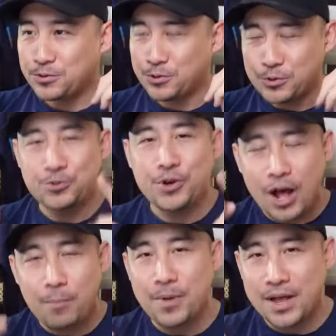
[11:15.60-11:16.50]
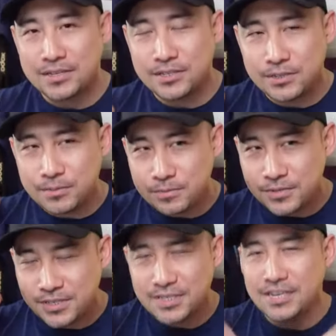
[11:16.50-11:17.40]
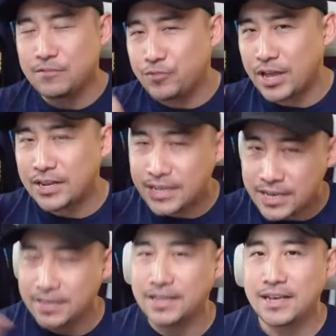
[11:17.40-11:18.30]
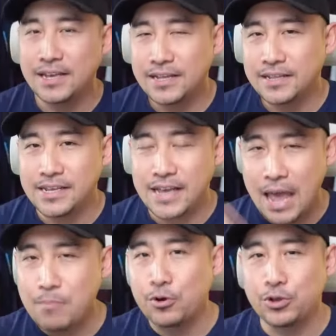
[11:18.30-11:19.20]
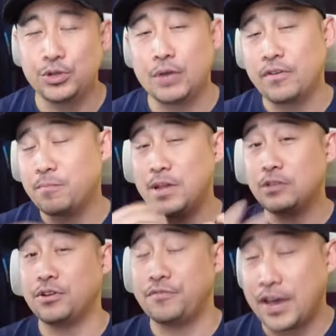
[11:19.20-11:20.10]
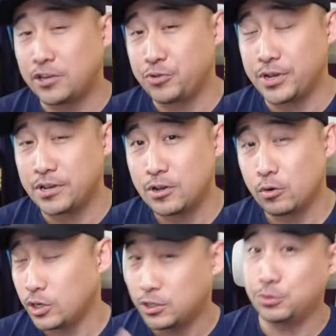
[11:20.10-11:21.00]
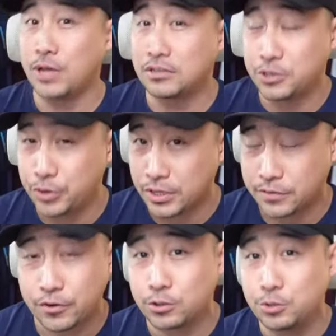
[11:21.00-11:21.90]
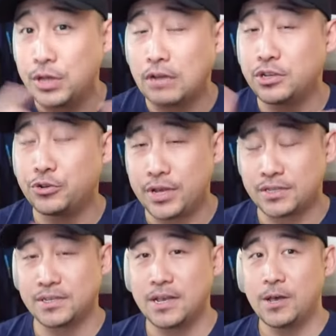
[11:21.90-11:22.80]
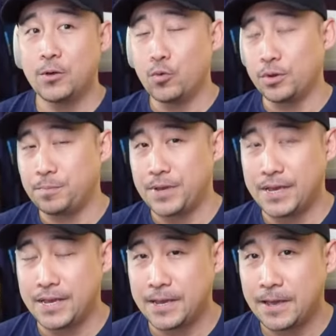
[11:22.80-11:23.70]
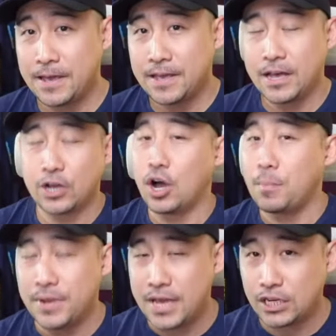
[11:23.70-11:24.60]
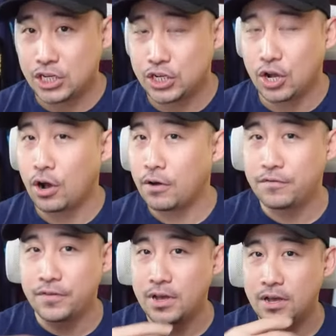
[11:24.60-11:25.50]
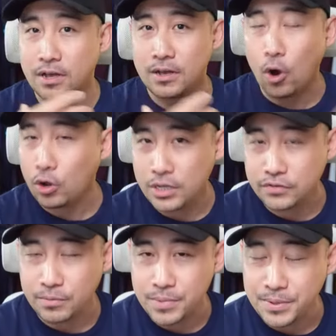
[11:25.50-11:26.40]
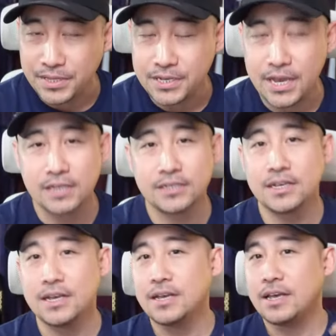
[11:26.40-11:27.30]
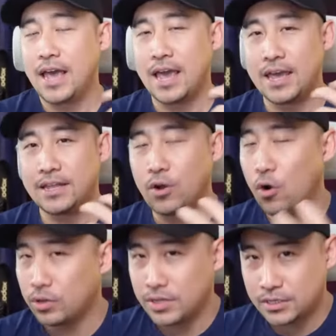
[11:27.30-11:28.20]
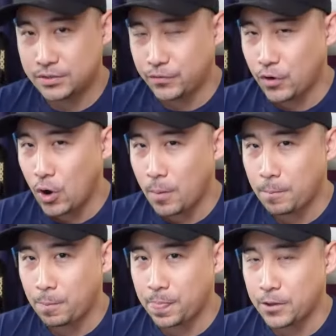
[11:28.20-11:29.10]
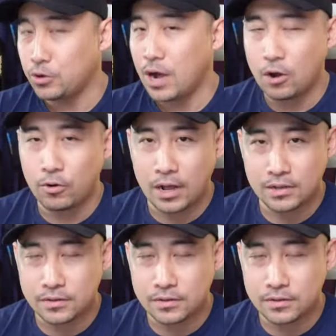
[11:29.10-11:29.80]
to help us see if we can hit the MOQ that we have placed at the factory, which is 2,000 units. Of course, 2,000 units would be a combination of orders from BBTS and orders from our